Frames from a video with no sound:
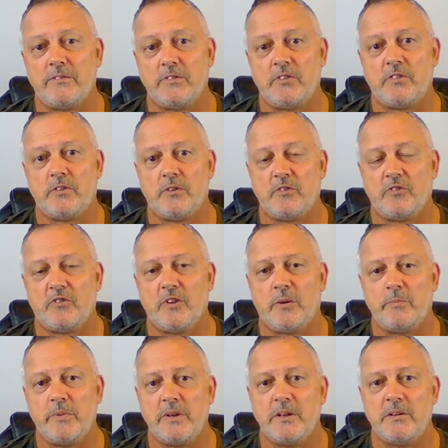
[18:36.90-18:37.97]
start
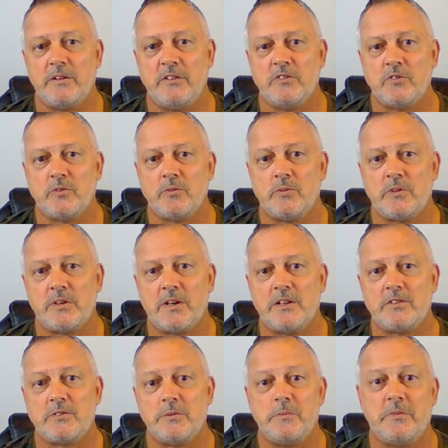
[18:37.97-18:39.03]
stopping it in your own
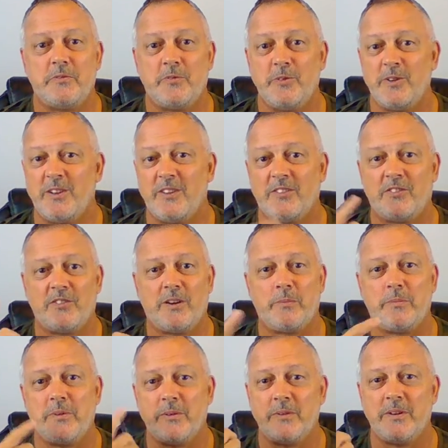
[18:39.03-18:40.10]
country before you can
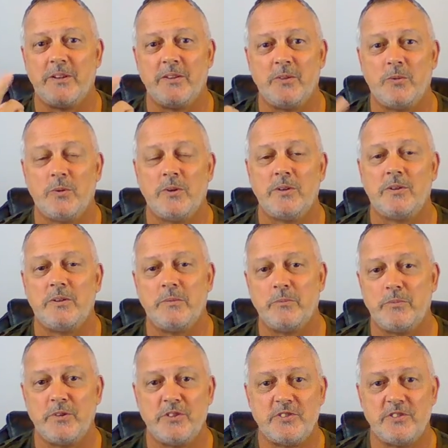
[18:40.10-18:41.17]
stop it around the world
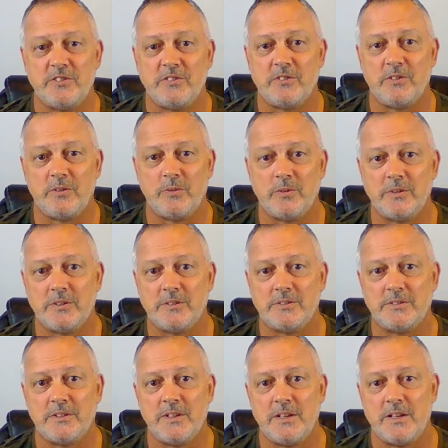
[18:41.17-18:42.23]
and preach it to the world.